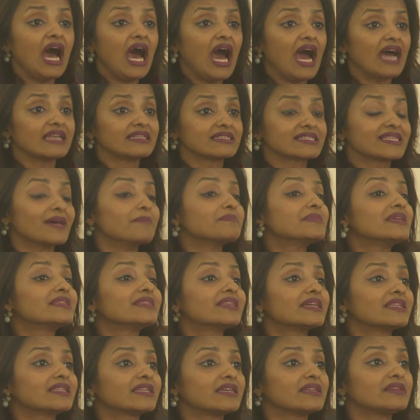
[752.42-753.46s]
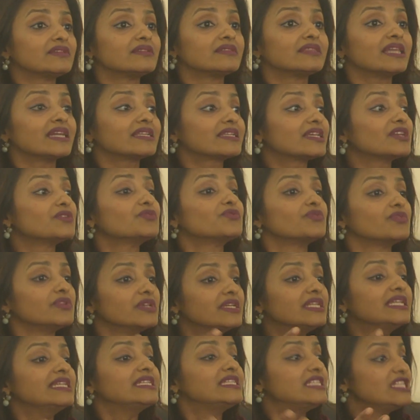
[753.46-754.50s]
and something that can
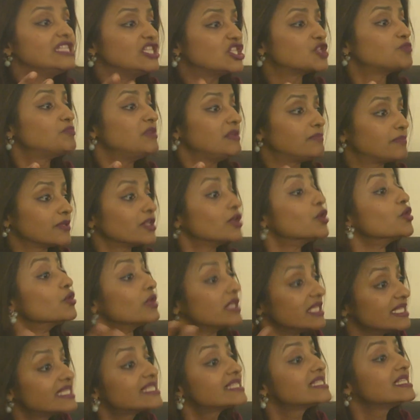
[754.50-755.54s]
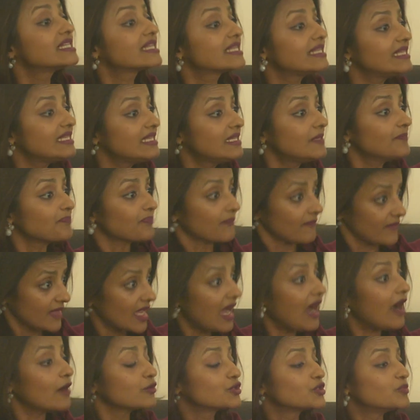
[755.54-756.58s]
really teach people holistically
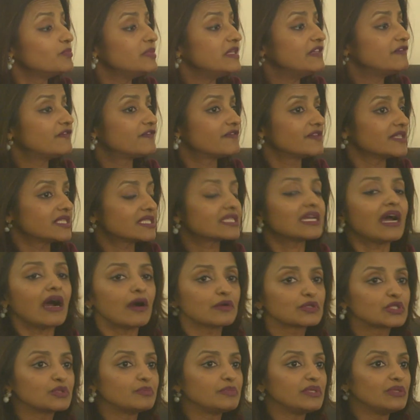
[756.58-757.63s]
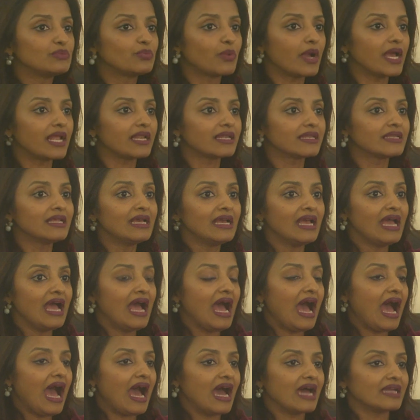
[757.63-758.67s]
how to be fit, how to be well.
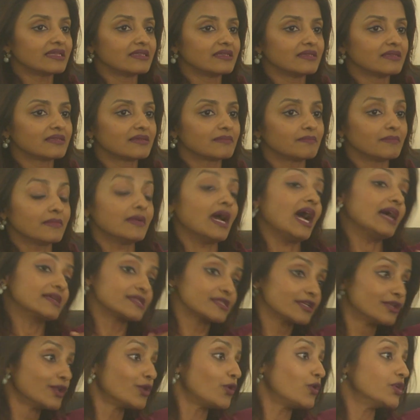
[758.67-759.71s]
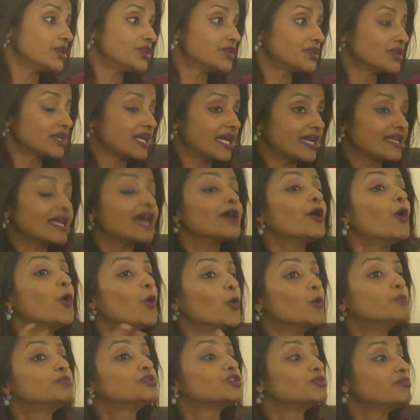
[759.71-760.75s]
And as a lawyer, again, I
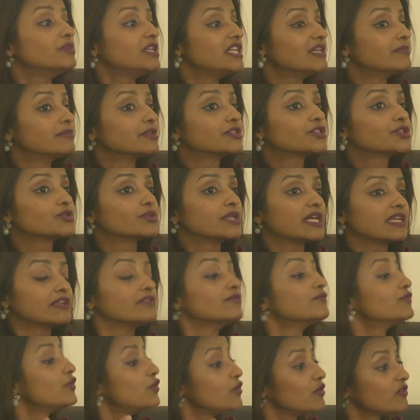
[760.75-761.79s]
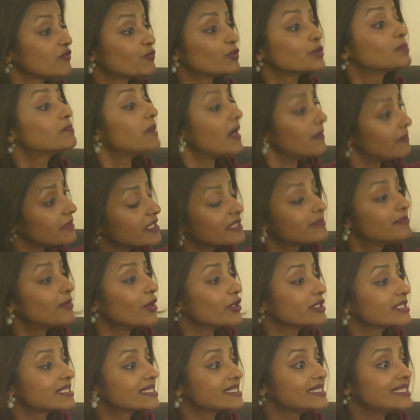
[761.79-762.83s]
hope to be able to get involved with public
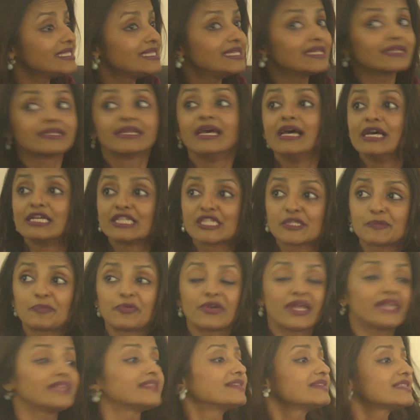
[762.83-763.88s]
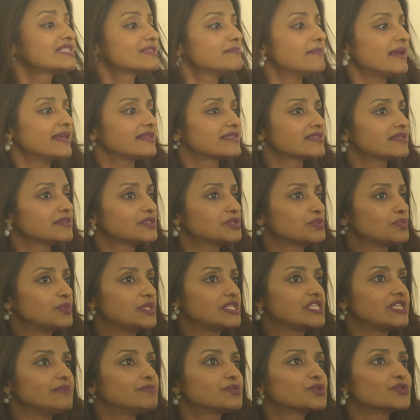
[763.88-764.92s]
policy and spread this message. We
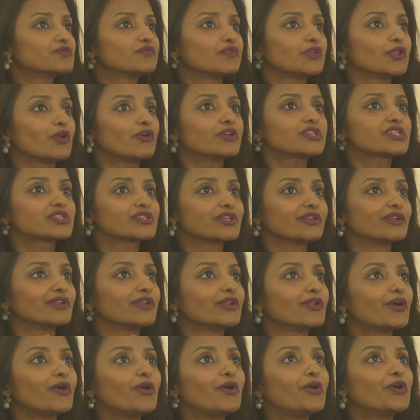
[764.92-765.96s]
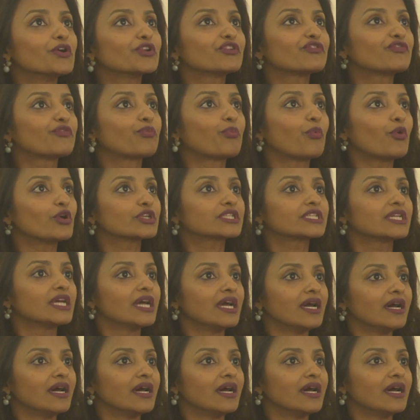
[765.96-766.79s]
seem to have lost a lot of what